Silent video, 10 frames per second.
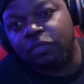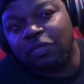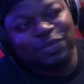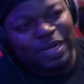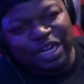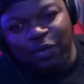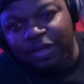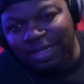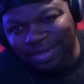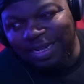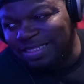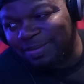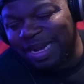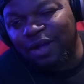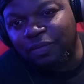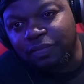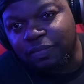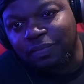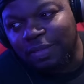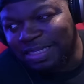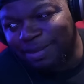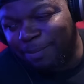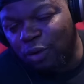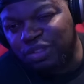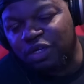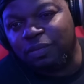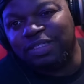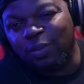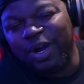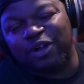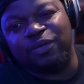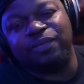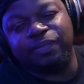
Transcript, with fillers: That's what he doing. He, he needs some clout. He's a bozo. He's a weirdo.